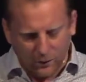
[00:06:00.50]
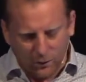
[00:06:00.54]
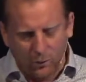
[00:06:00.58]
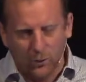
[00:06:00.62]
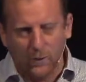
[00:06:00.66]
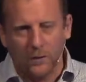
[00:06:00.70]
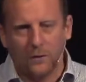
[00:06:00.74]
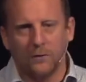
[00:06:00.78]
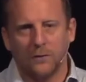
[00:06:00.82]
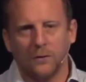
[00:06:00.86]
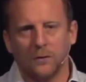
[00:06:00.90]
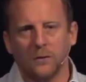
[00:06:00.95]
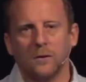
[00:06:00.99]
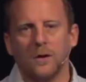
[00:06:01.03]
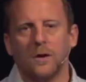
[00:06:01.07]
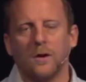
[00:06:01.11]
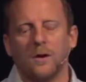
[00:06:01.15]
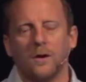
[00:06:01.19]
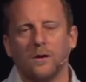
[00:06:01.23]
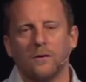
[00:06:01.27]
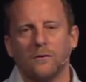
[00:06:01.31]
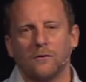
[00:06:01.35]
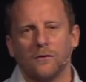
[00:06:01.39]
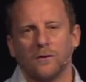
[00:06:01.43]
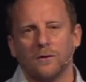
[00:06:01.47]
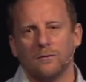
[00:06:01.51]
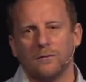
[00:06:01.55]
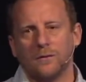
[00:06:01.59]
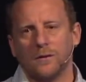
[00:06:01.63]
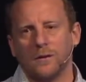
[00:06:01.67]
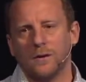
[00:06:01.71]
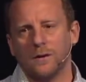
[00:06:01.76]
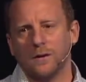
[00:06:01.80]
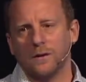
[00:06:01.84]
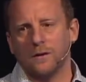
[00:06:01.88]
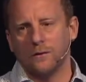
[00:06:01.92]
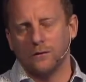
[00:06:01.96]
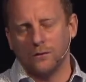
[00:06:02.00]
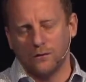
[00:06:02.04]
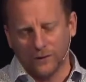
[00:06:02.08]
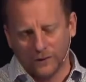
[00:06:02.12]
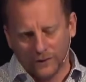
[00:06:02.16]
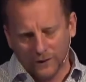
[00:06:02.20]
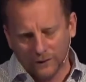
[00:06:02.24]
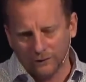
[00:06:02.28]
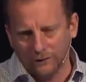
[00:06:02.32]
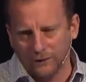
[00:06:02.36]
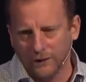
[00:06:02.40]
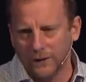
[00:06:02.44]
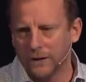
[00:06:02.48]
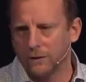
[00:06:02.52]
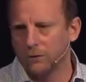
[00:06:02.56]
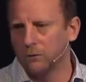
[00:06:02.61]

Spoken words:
with the loss of a significant